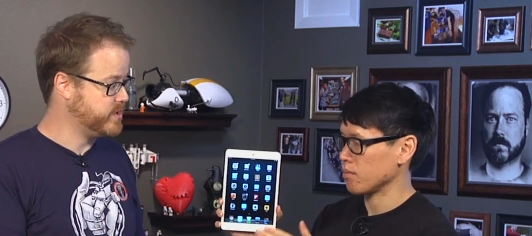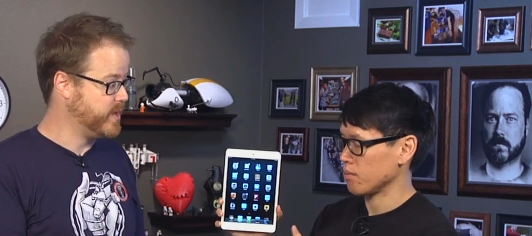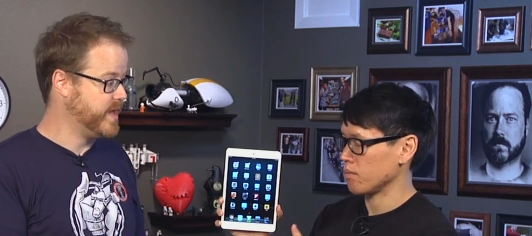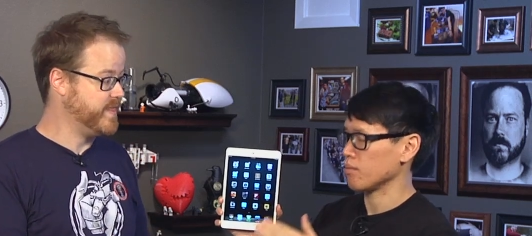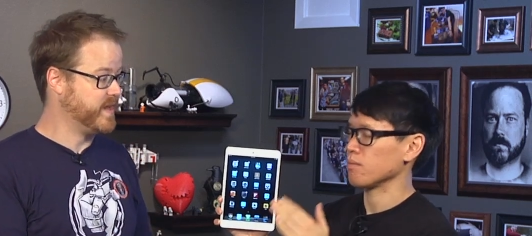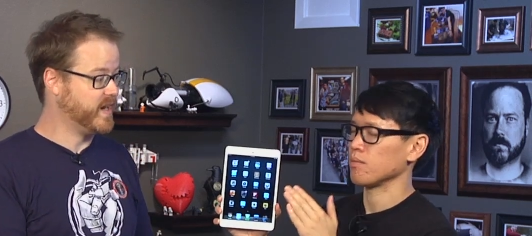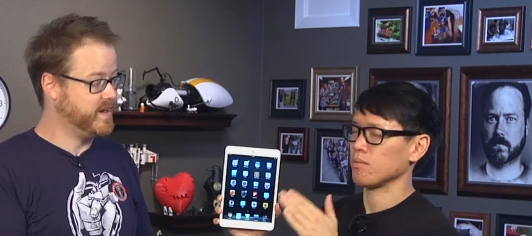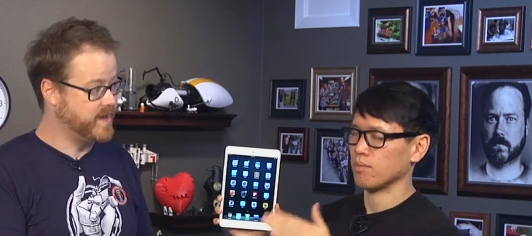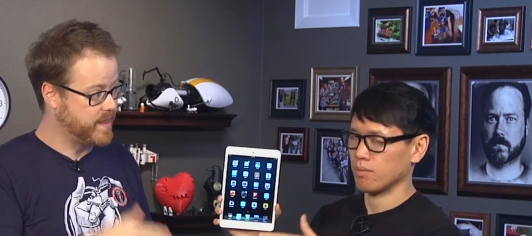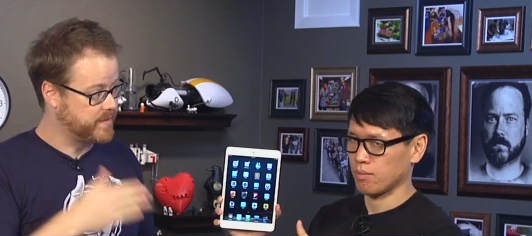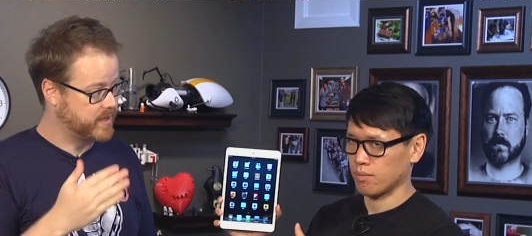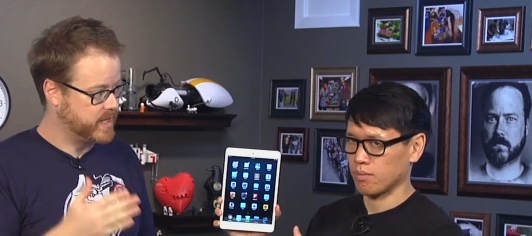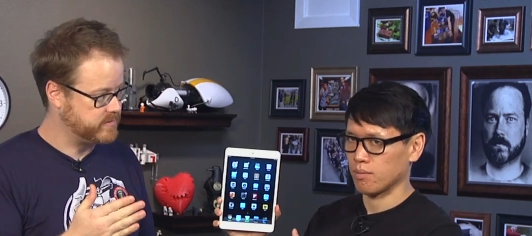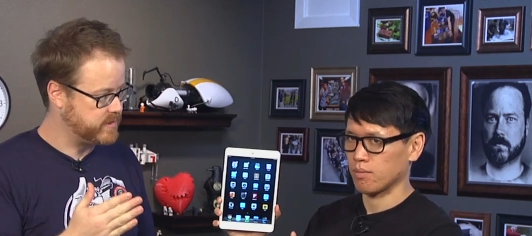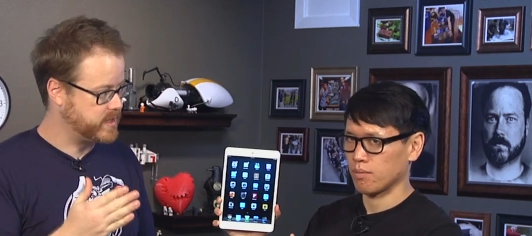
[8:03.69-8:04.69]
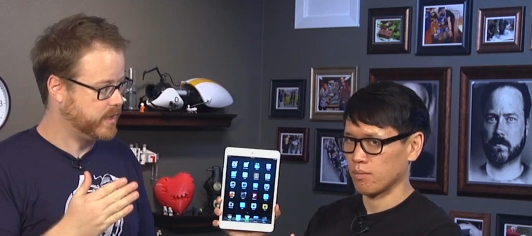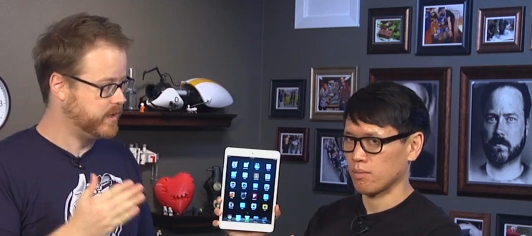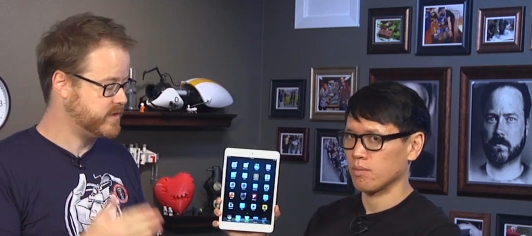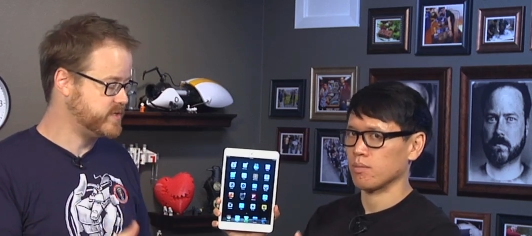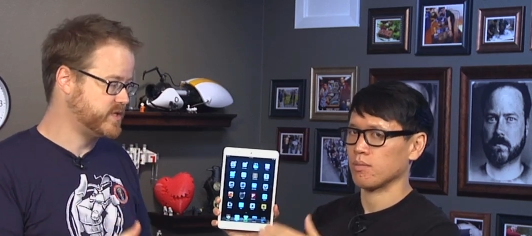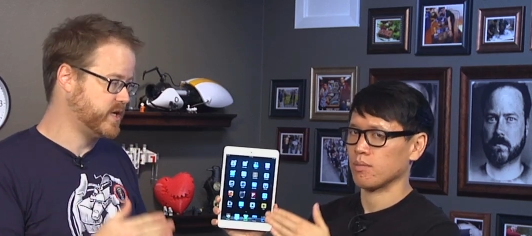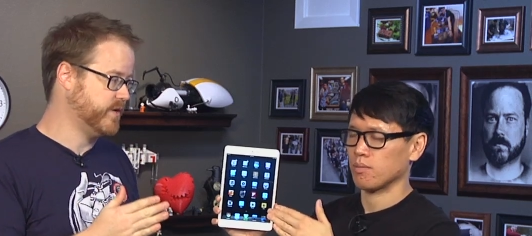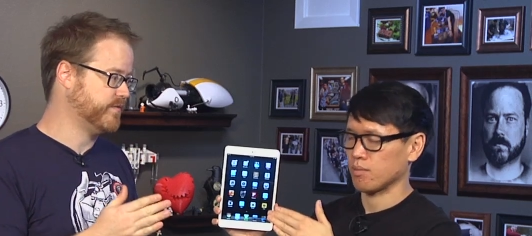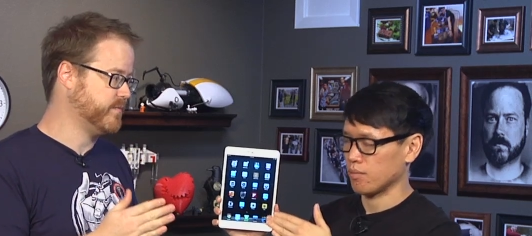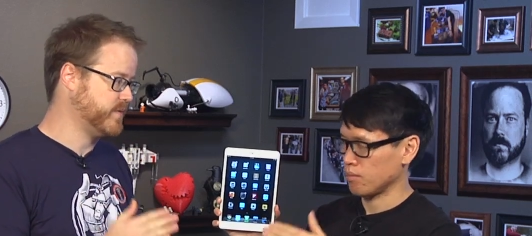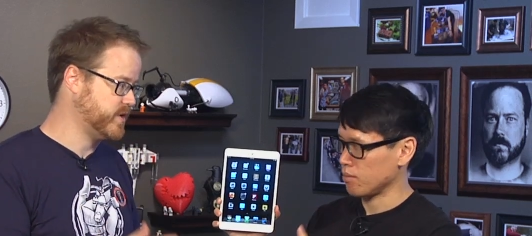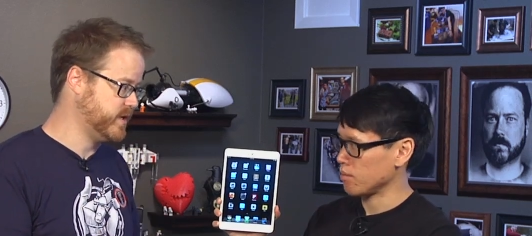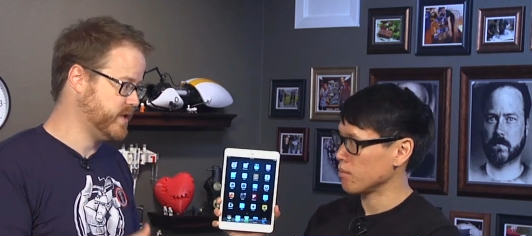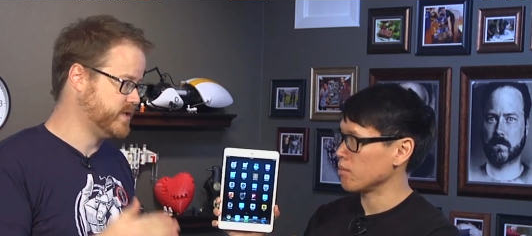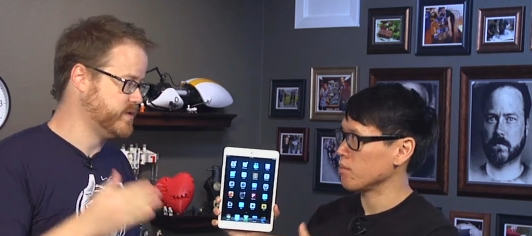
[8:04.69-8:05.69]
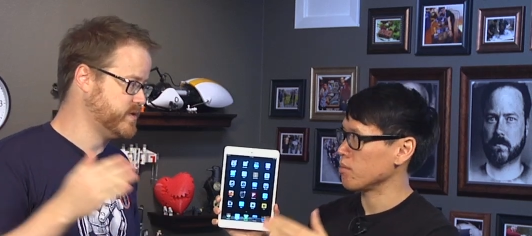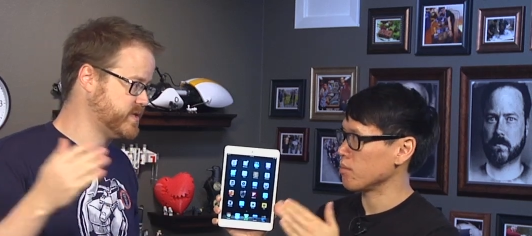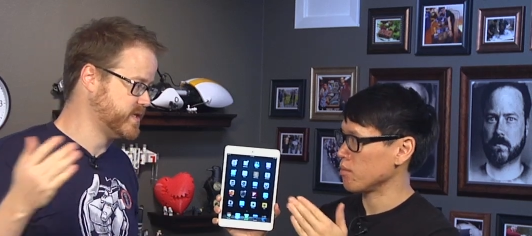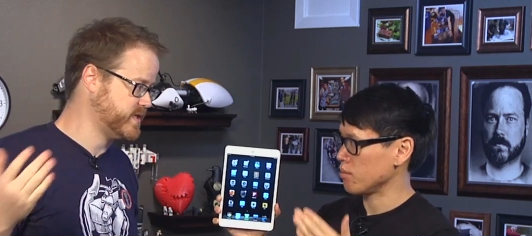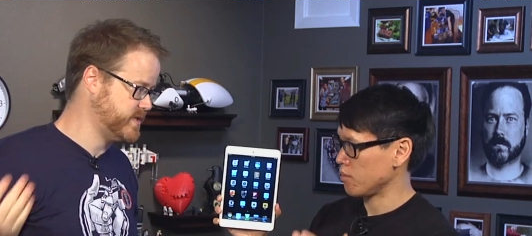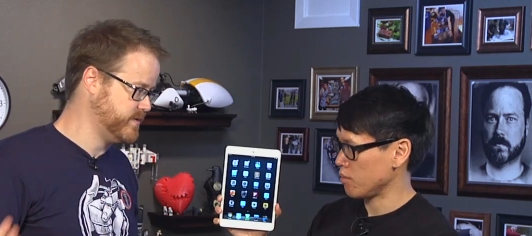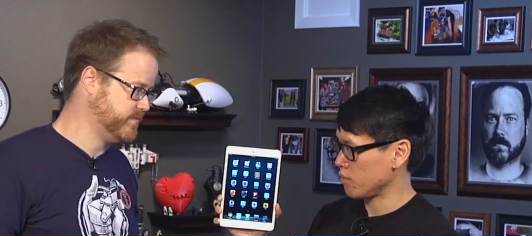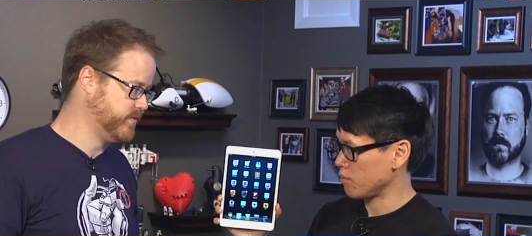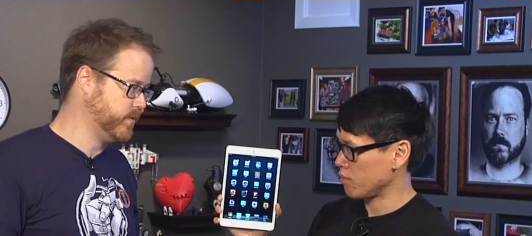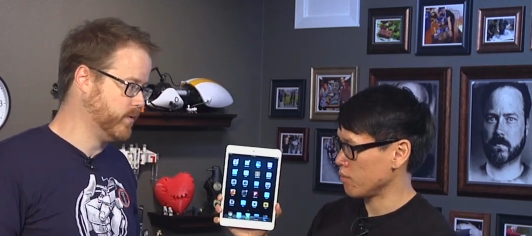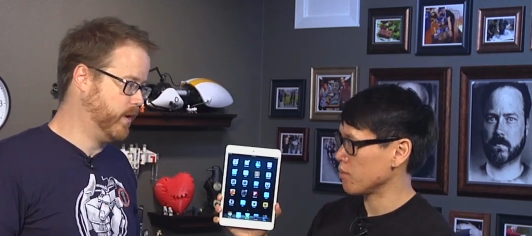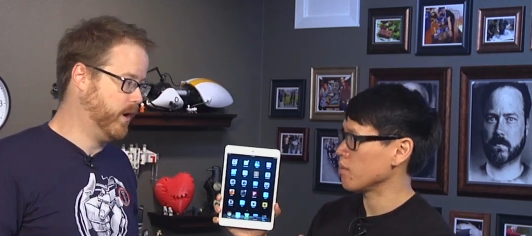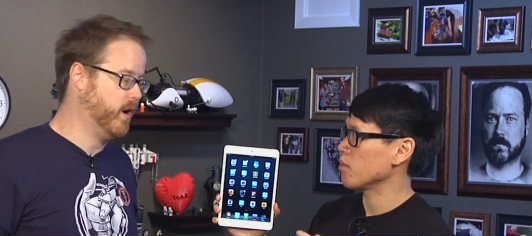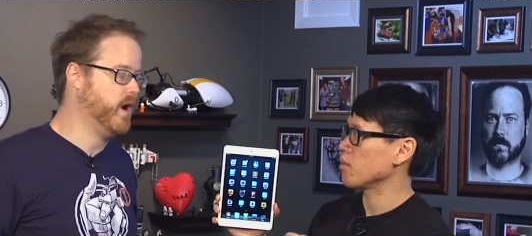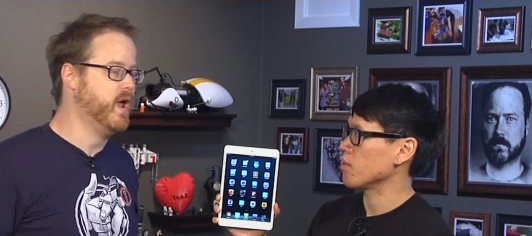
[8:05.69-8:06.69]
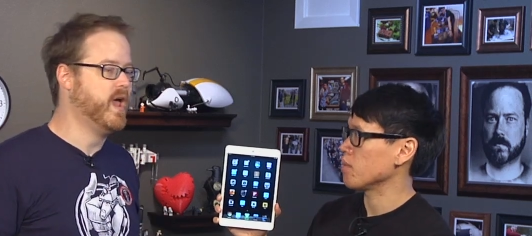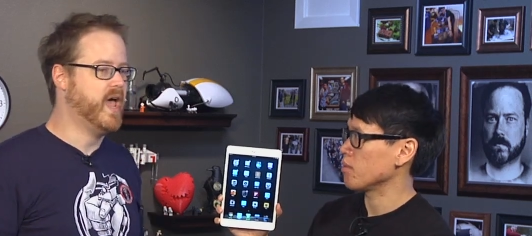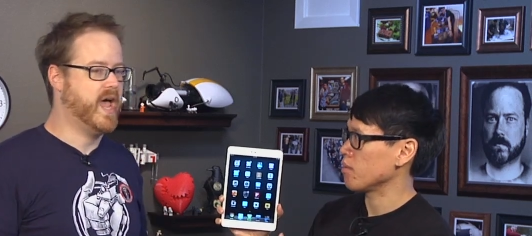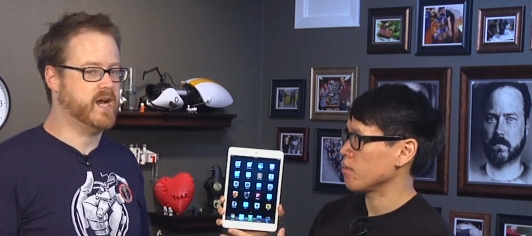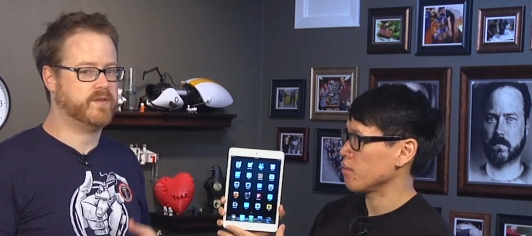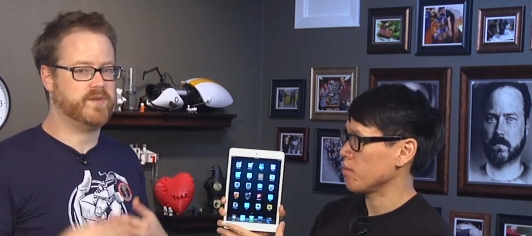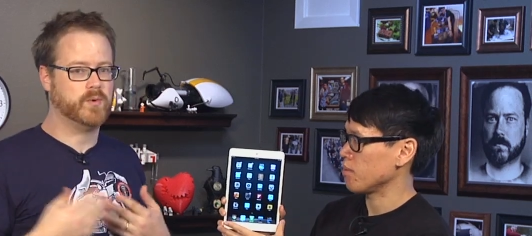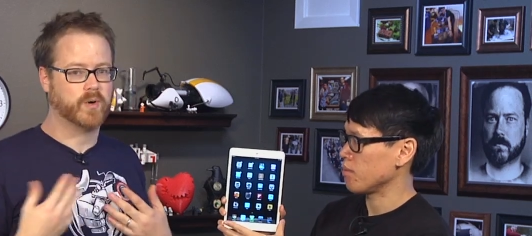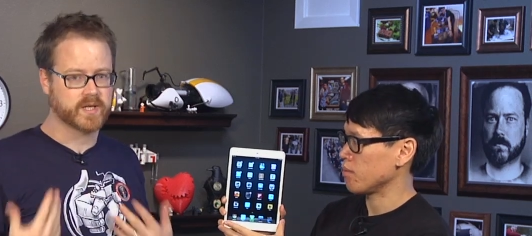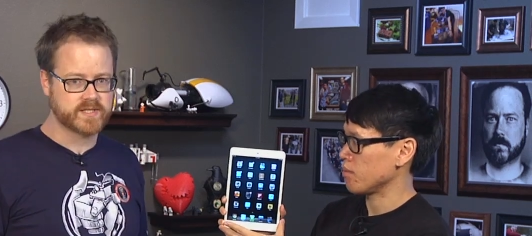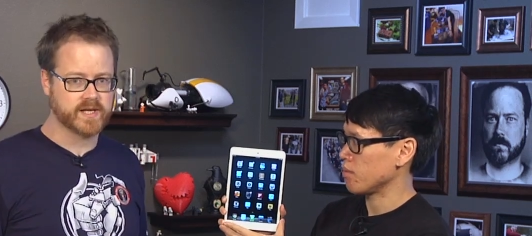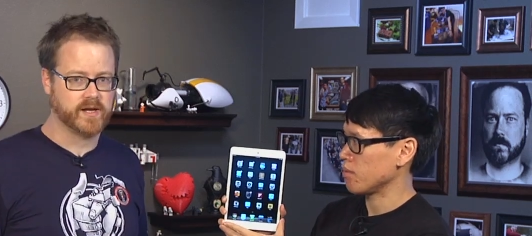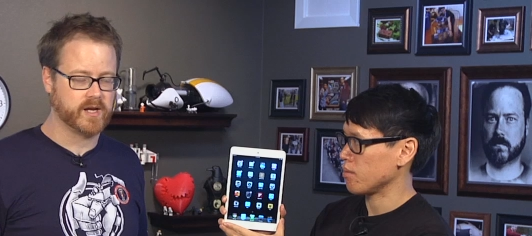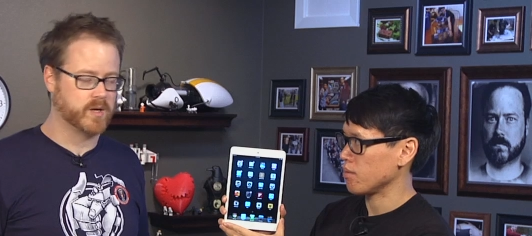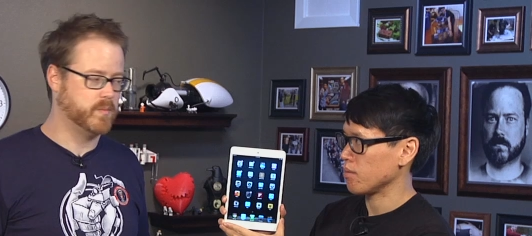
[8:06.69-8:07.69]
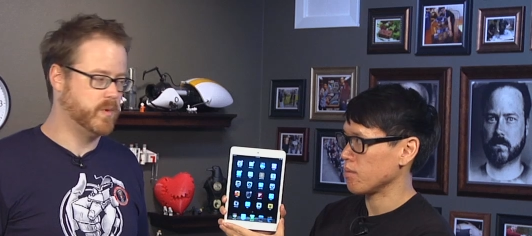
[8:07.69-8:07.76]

Speaker 1: and then another 100 dollars to go from 32 to 64. And if you want to cellular